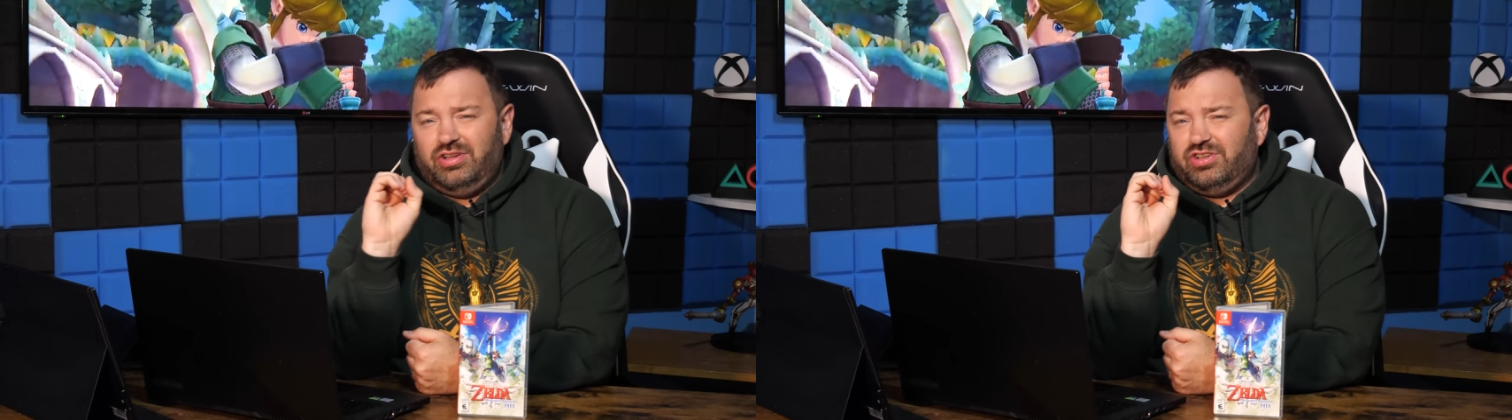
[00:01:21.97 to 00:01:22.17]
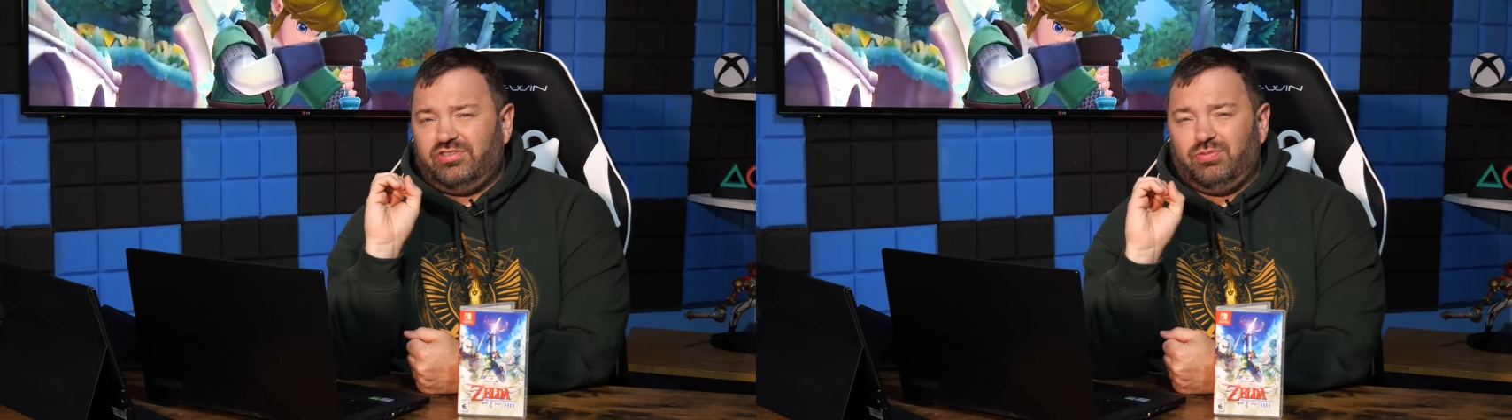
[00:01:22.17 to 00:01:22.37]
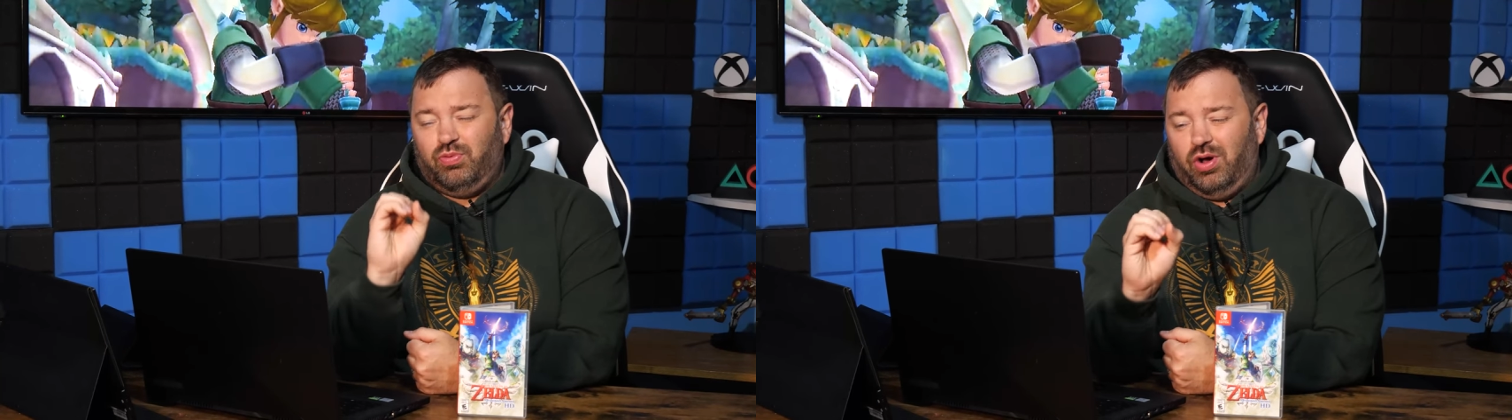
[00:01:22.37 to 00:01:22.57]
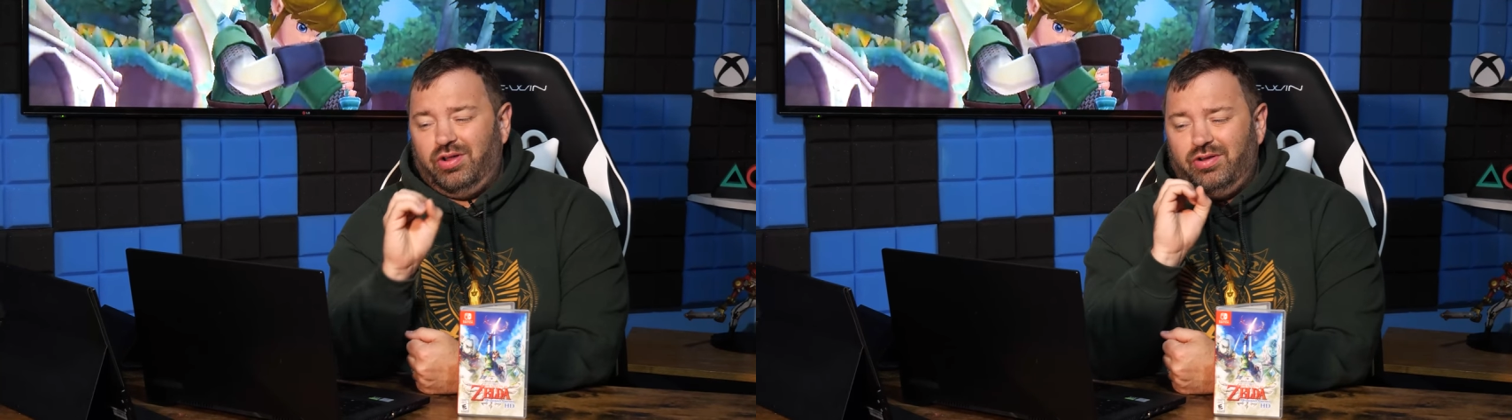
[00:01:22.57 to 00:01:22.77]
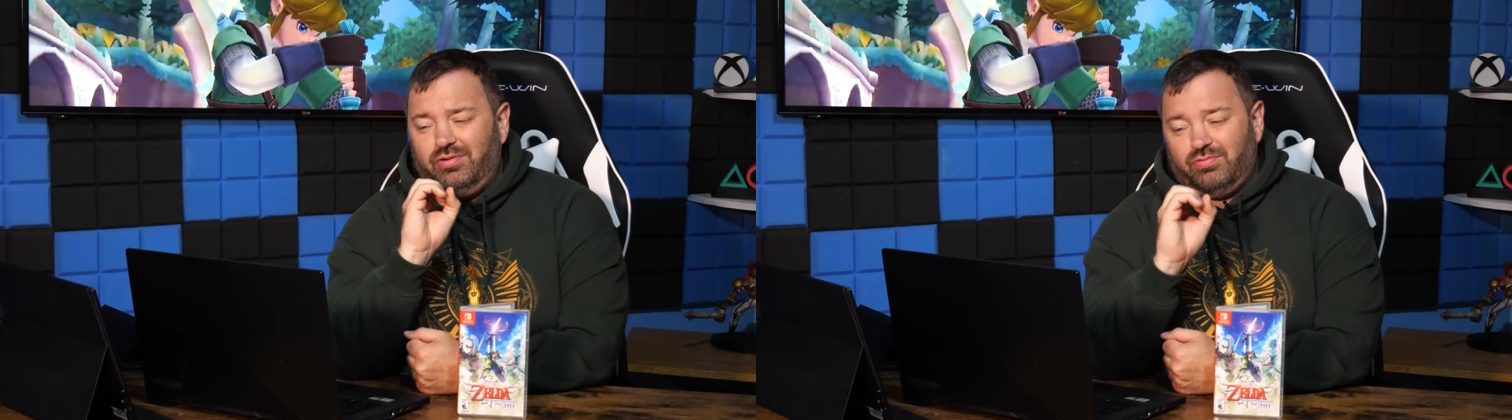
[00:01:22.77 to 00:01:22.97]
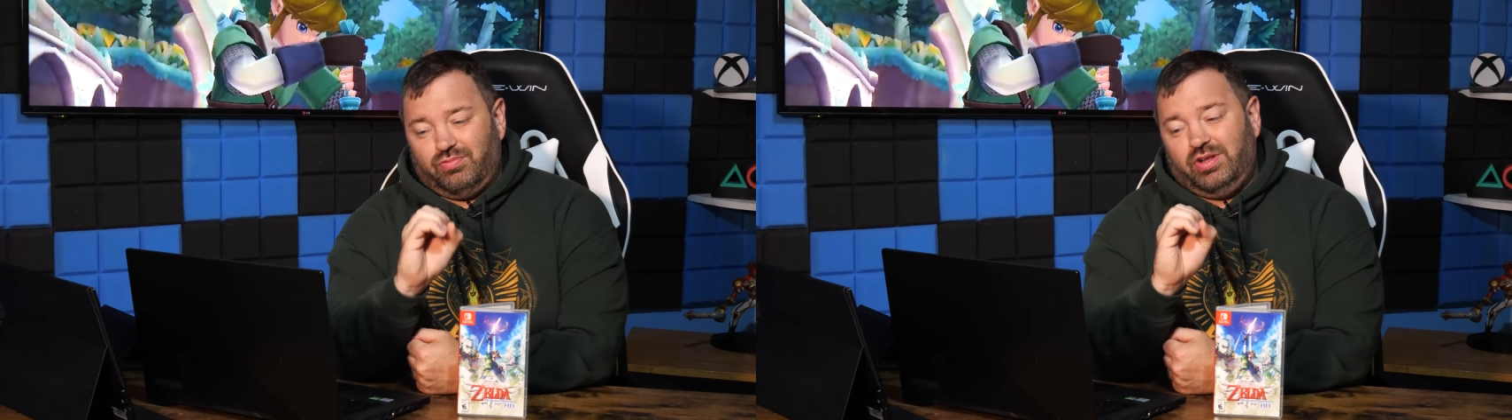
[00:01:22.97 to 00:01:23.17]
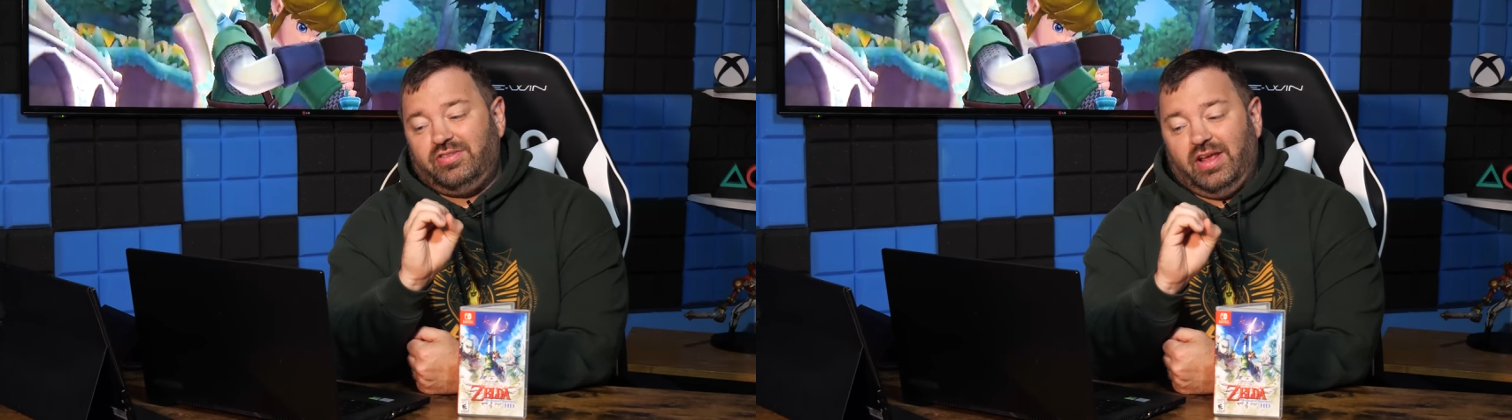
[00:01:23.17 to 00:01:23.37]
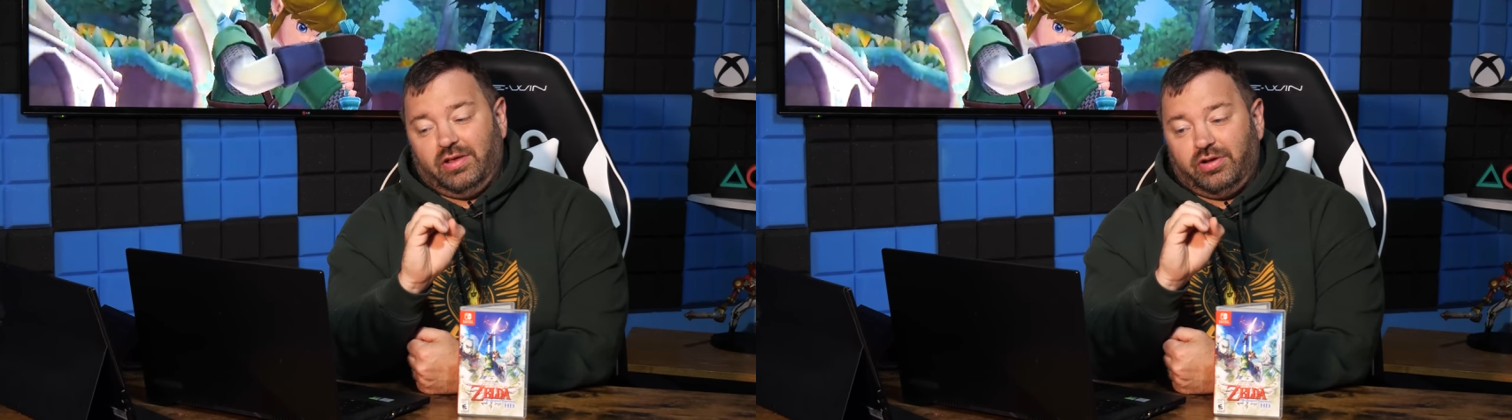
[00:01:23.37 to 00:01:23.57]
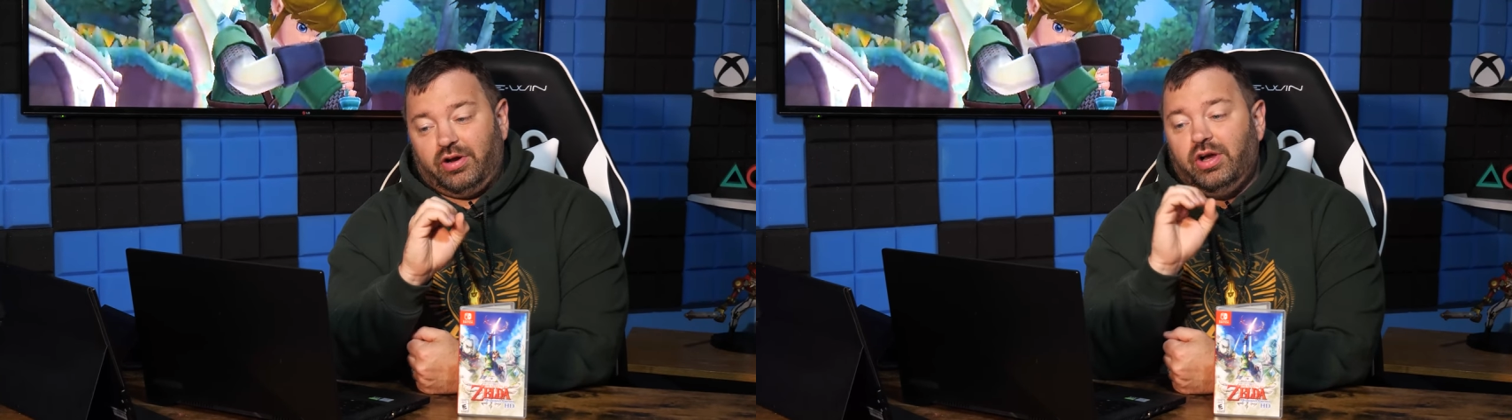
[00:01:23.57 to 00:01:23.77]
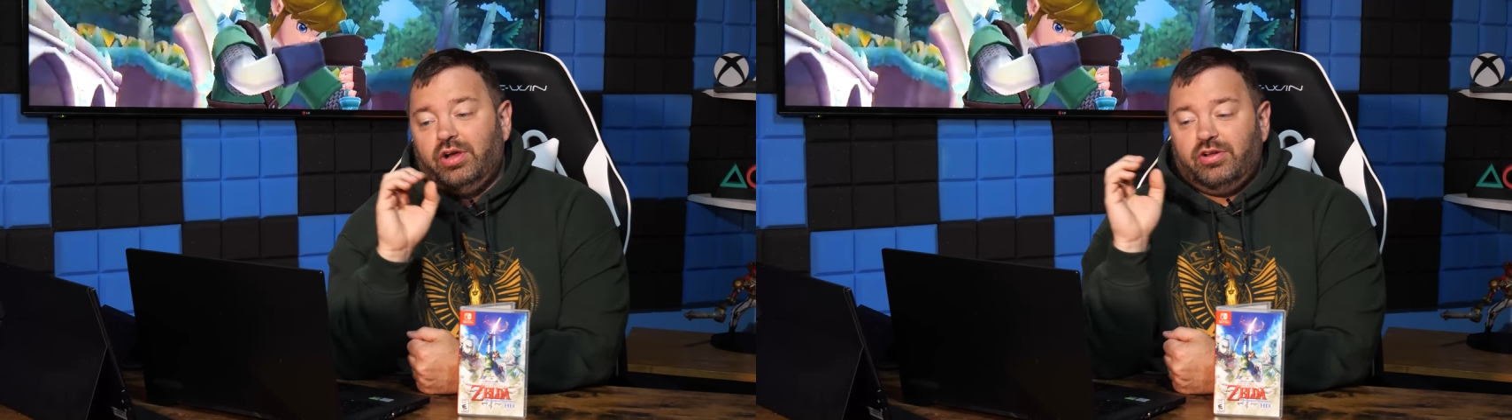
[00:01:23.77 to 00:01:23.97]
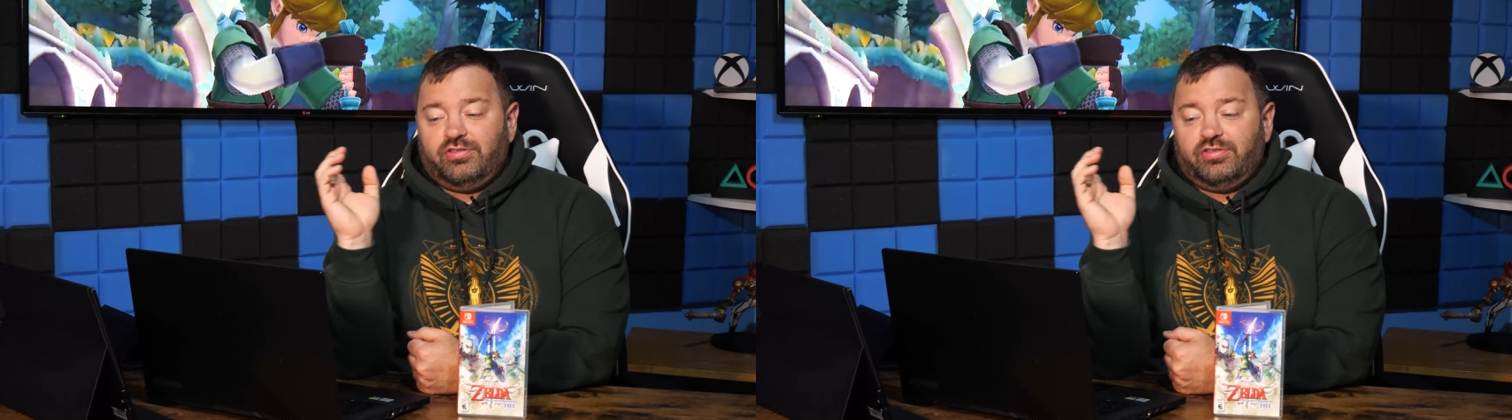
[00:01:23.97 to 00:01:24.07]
it's just one retailer.